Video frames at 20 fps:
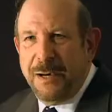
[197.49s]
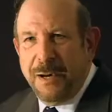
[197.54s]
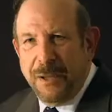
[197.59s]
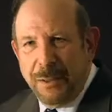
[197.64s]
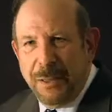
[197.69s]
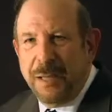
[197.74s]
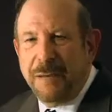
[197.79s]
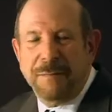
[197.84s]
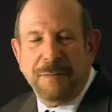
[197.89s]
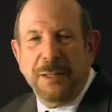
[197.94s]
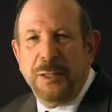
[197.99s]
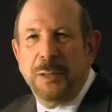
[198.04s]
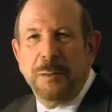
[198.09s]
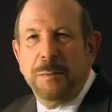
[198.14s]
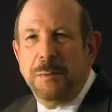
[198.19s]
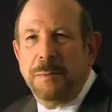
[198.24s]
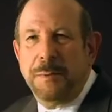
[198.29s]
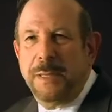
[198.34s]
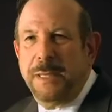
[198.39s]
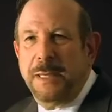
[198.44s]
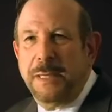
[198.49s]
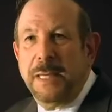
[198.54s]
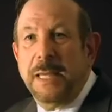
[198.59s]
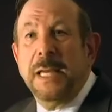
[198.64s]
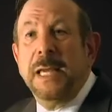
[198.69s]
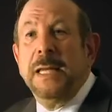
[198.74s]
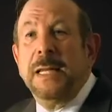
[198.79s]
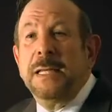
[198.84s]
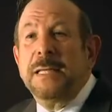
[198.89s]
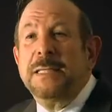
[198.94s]
a lovely human being.
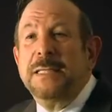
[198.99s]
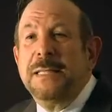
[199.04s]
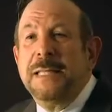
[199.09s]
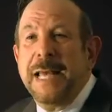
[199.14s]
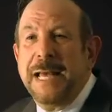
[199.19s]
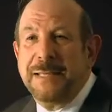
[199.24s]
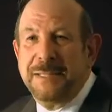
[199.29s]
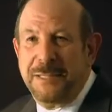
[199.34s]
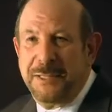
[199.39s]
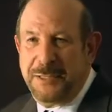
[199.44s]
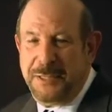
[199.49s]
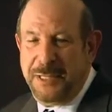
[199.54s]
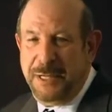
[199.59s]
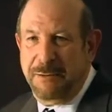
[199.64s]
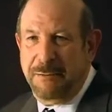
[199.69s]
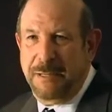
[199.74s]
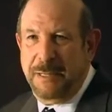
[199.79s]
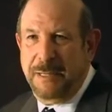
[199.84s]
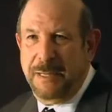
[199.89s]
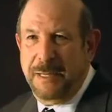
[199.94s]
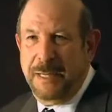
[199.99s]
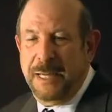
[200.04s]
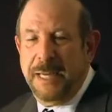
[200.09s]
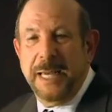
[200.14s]
It is necessary.